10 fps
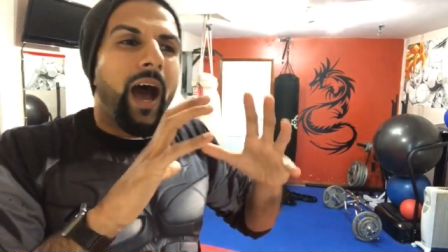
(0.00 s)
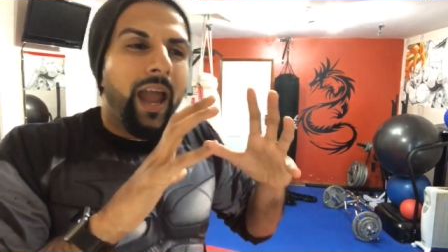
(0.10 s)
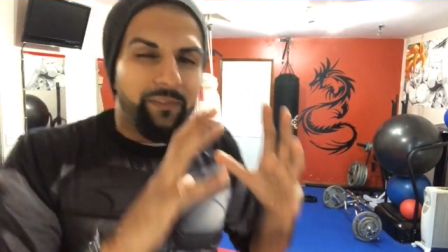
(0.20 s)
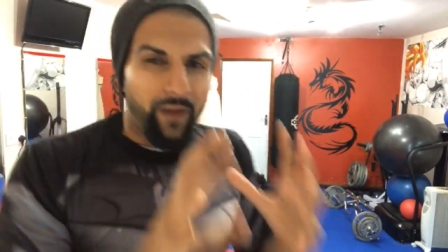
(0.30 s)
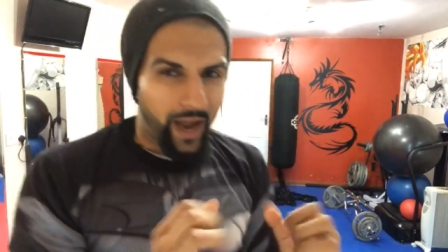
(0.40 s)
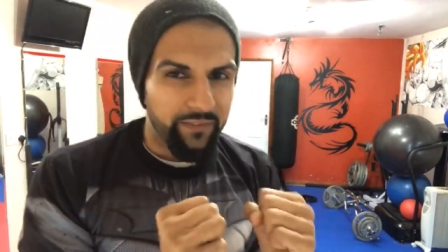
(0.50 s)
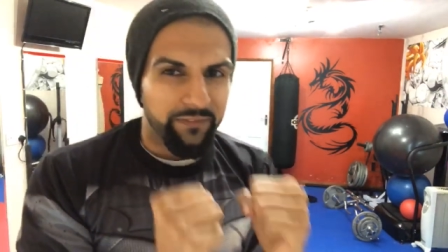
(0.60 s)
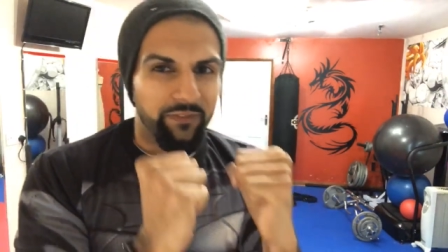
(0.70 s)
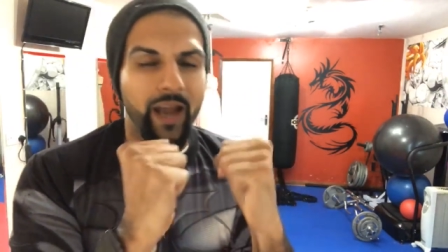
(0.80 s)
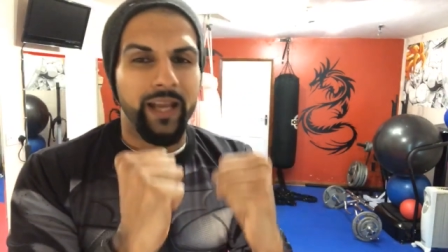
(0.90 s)
if I
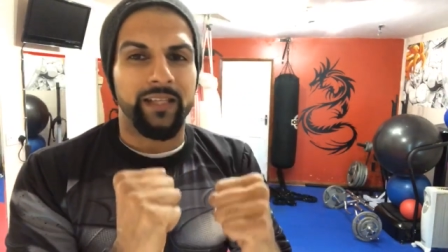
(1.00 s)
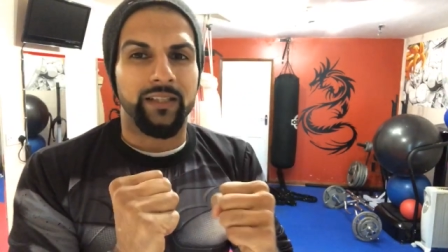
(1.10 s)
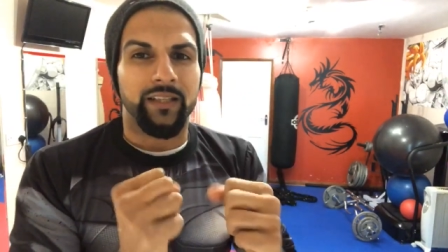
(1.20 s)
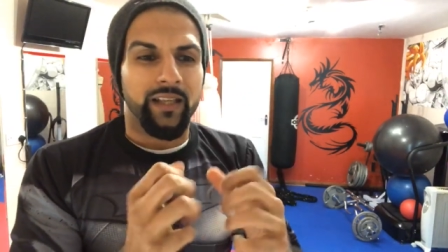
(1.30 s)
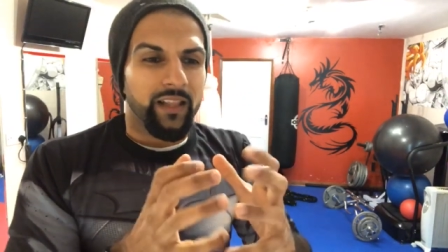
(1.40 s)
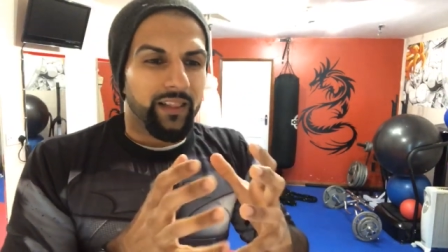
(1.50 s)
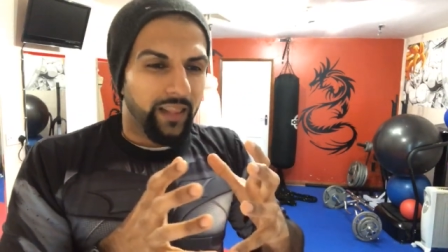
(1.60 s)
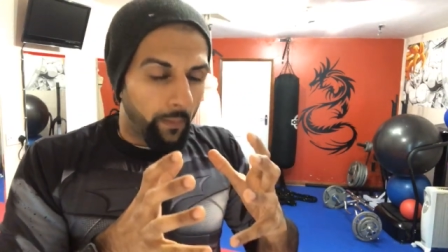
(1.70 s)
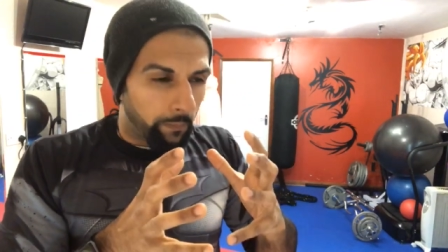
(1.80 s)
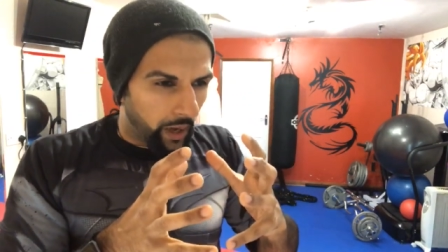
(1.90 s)
find
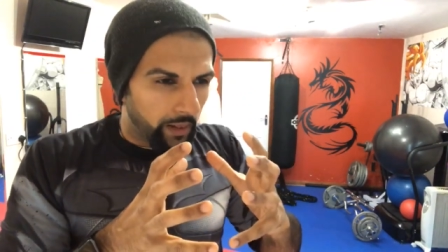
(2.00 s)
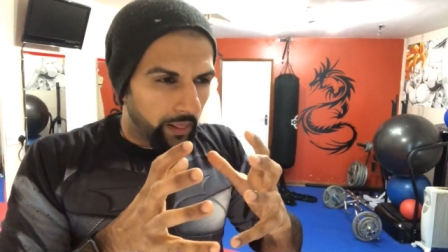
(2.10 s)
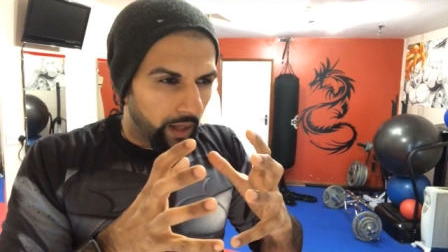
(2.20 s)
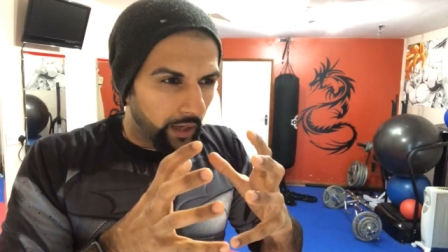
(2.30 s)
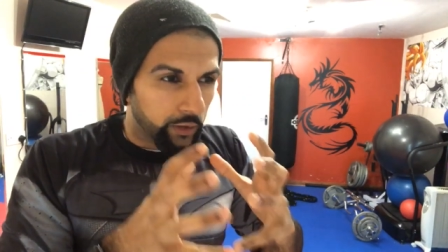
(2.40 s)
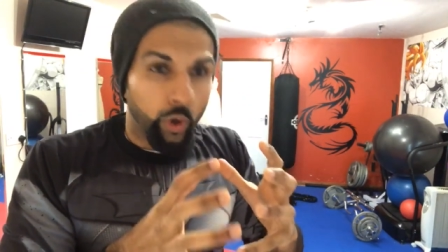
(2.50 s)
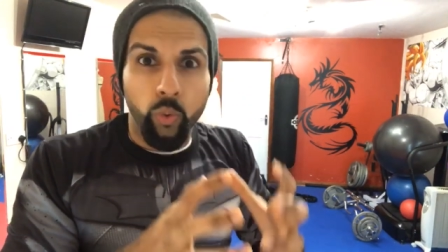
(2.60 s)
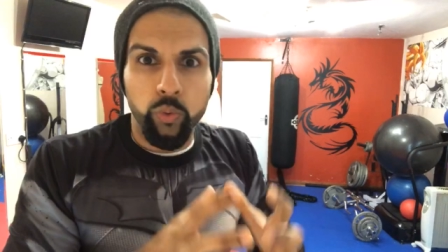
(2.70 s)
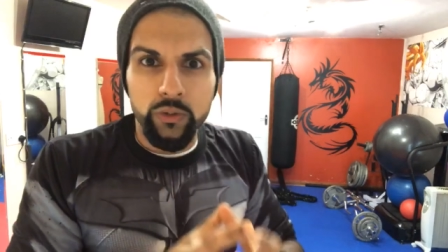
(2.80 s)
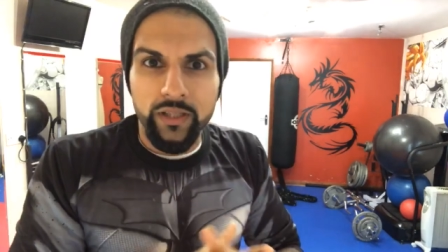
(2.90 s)
a
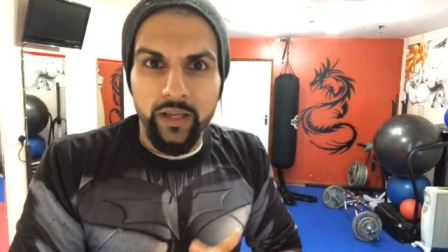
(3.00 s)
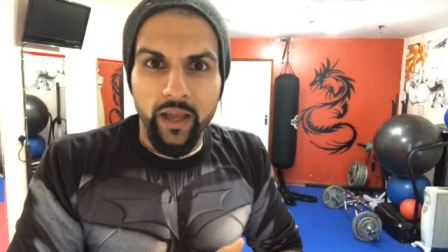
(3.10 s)
gold,